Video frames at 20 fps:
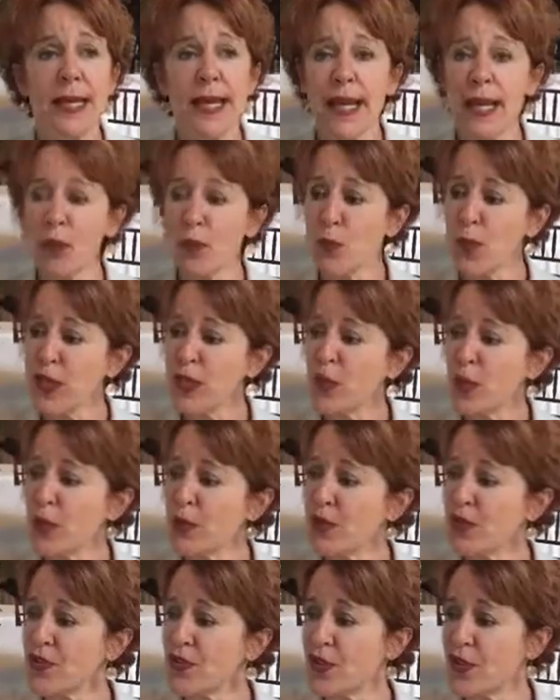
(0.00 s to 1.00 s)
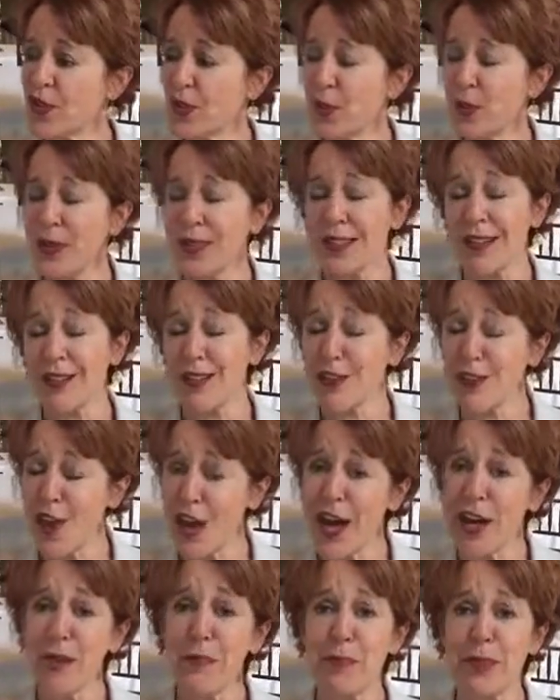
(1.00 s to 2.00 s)
And we noticed that there was a
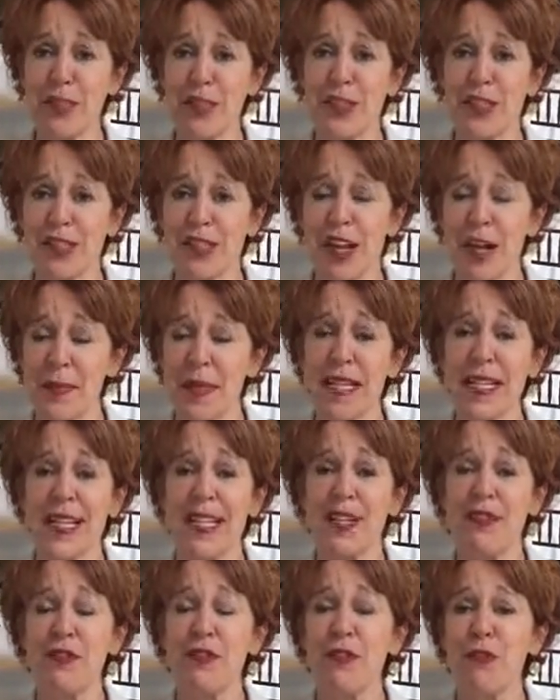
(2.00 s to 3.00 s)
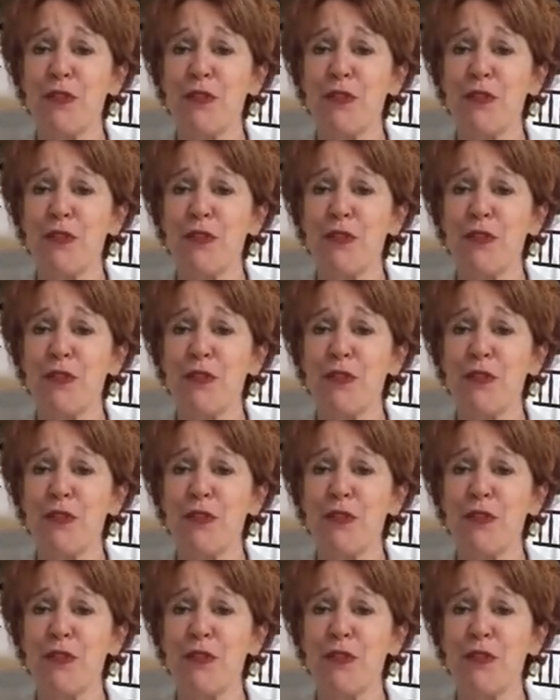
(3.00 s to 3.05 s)
lot of business coming in